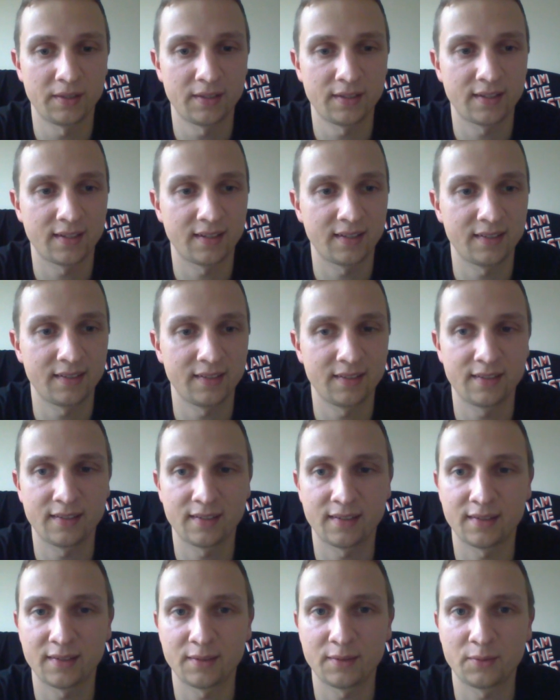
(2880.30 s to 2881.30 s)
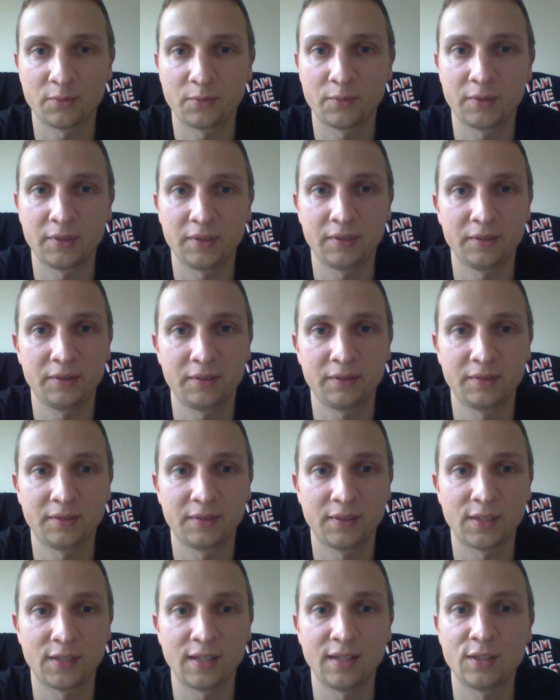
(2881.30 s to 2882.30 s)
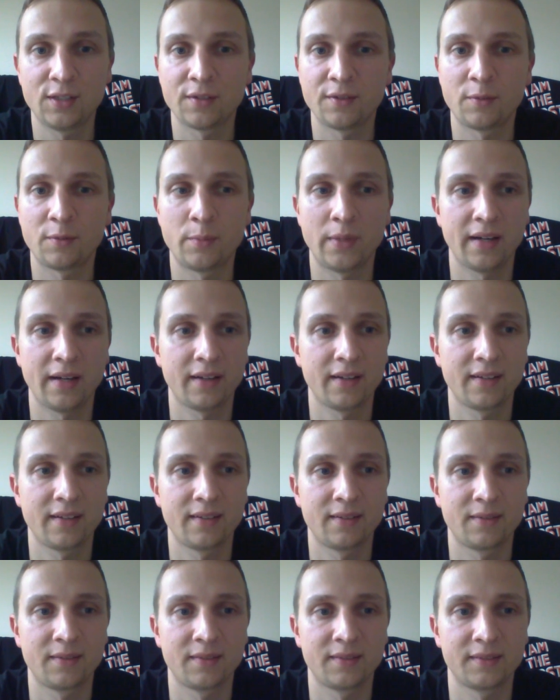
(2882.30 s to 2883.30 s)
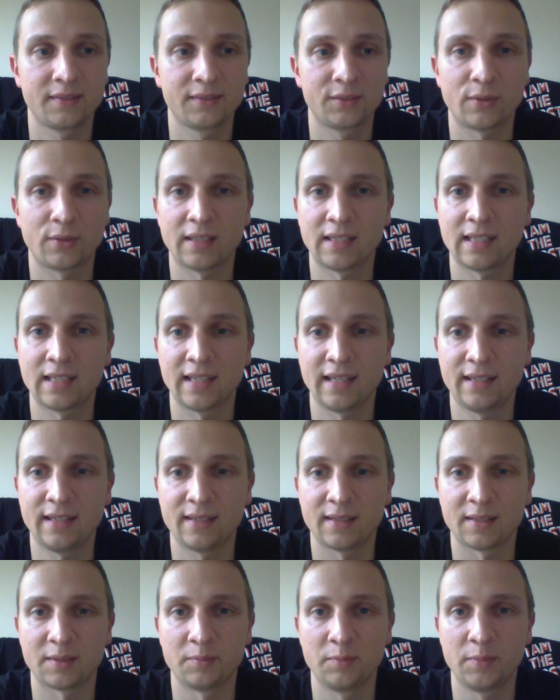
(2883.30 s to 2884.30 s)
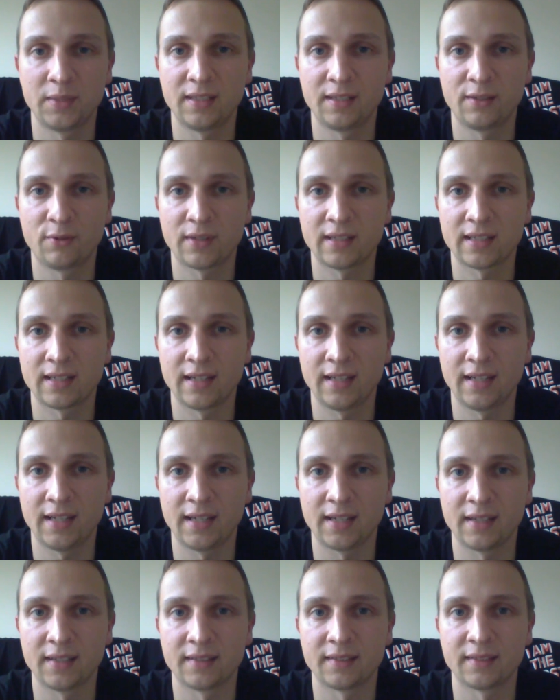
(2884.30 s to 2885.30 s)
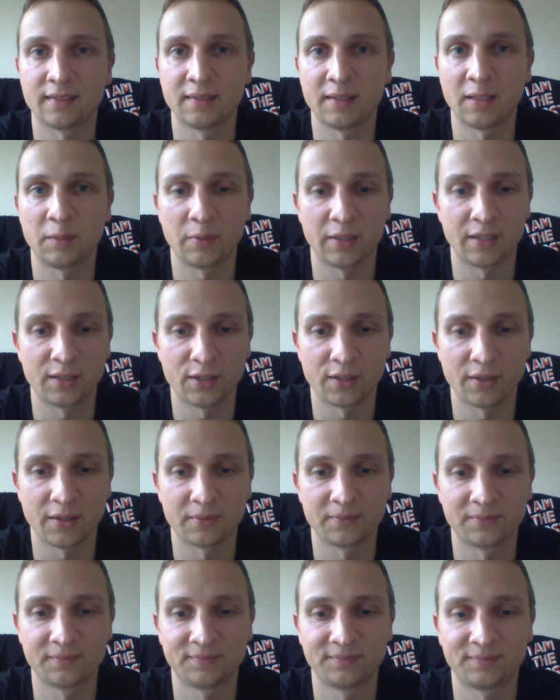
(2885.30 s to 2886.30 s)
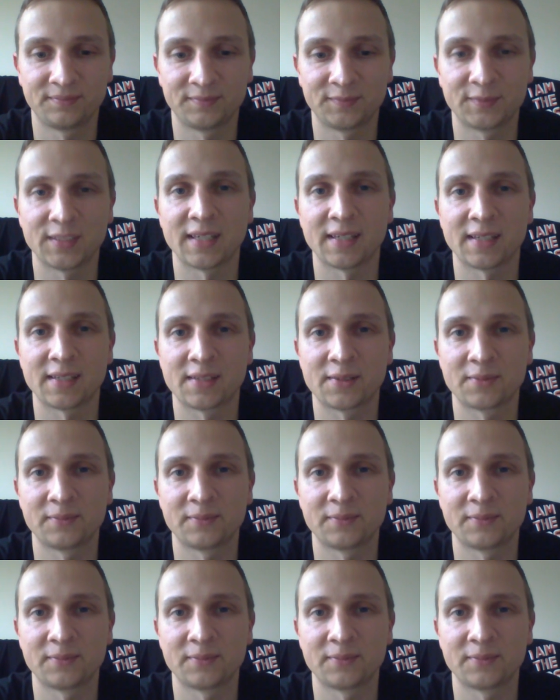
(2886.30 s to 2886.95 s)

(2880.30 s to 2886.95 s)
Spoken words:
and we'll see each other back busy translating and helping each other. Thanks.